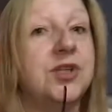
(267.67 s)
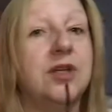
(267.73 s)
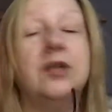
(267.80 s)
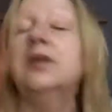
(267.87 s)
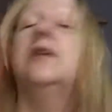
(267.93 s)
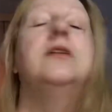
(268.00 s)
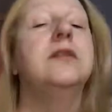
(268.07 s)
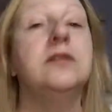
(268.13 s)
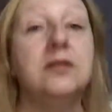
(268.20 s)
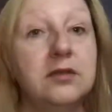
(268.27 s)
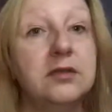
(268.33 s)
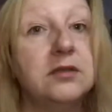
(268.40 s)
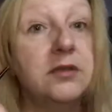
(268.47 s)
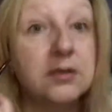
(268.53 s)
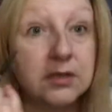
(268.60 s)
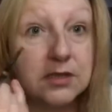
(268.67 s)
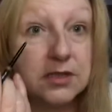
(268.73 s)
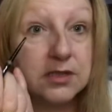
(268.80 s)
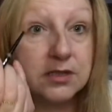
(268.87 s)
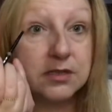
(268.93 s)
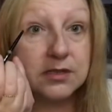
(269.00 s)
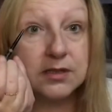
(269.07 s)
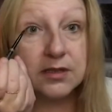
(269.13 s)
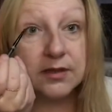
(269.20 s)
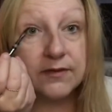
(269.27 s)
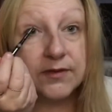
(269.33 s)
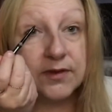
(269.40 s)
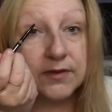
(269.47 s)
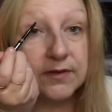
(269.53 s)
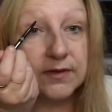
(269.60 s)
could. Just using the
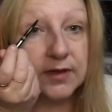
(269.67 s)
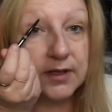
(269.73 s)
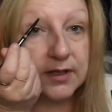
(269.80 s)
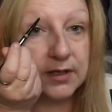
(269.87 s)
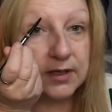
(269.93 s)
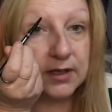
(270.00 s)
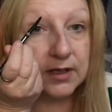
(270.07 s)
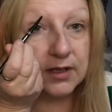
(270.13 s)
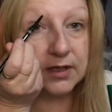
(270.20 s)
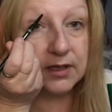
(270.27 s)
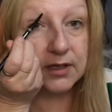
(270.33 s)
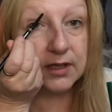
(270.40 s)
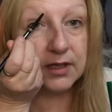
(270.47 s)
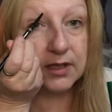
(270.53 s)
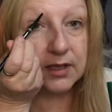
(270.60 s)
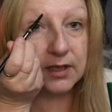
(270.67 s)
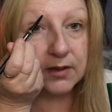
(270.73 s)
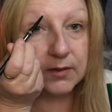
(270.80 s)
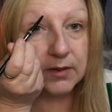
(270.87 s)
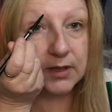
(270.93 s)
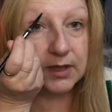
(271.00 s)
viewfinder. Can I?